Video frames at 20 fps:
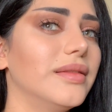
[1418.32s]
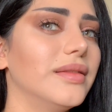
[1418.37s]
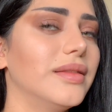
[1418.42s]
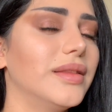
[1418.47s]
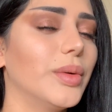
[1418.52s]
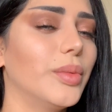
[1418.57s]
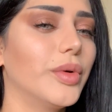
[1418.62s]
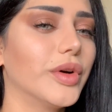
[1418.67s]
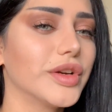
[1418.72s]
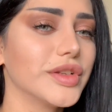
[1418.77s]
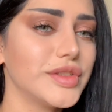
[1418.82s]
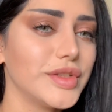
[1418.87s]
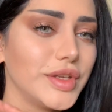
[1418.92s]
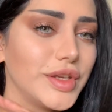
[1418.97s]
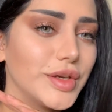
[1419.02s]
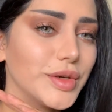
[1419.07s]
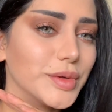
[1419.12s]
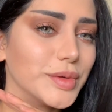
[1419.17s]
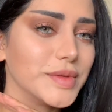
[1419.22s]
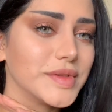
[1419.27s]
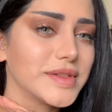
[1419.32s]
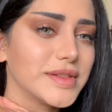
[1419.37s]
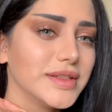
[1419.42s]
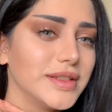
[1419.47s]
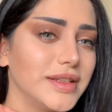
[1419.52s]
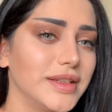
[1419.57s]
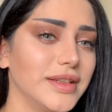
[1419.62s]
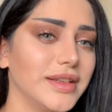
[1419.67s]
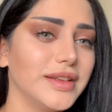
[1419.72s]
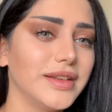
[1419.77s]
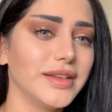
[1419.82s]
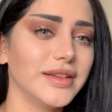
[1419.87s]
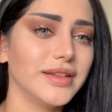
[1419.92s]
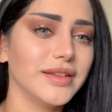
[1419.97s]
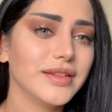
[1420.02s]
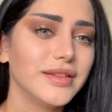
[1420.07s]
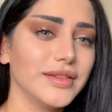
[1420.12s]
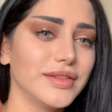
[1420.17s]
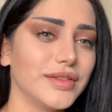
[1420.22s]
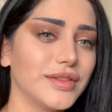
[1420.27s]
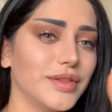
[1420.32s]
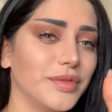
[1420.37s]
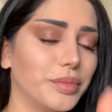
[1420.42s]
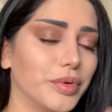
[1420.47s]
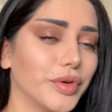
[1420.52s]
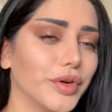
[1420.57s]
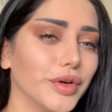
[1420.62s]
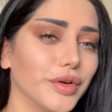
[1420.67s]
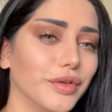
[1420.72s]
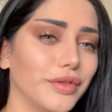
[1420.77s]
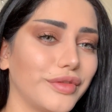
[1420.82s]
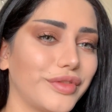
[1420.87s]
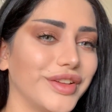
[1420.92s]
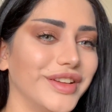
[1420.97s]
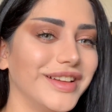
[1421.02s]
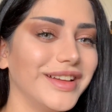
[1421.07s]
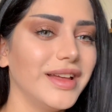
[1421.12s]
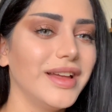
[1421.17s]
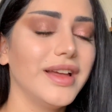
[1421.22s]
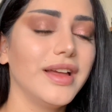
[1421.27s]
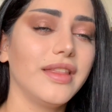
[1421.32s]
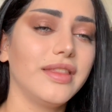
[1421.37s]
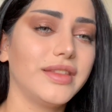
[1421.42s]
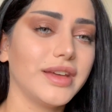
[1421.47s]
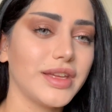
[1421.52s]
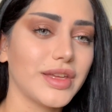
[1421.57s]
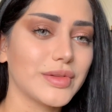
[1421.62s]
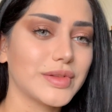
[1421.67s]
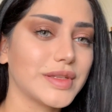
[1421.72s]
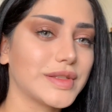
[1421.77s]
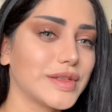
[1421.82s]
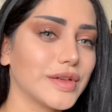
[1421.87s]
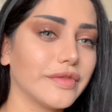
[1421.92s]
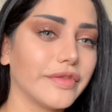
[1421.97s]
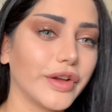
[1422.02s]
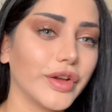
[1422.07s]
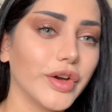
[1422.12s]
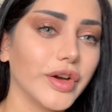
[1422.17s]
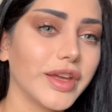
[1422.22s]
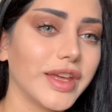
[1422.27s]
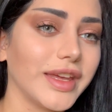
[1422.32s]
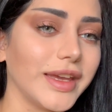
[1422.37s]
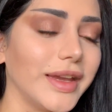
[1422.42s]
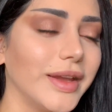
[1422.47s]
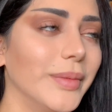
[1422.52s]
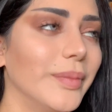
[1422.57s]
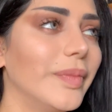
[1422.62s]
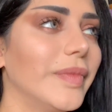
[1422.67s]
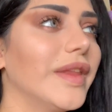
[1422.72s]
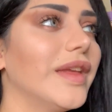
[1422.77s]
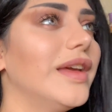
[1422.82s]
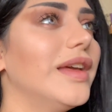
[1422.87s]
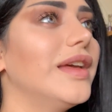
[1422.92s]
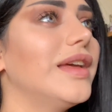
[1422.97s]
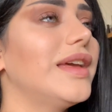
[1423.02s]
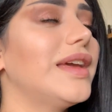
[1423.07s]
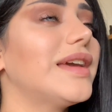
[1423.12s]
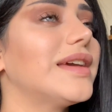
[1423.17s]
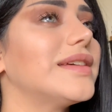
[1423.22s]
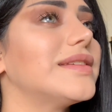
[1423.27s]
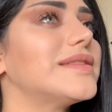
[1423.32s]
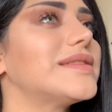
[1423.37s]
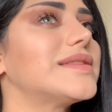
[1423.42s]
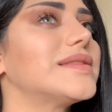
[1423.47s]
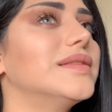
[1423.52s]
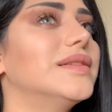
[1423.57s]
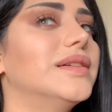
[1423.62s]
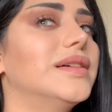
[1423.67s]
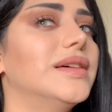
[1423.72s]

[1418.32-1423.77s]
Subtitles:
the word to use to prove that you deserve a cookie is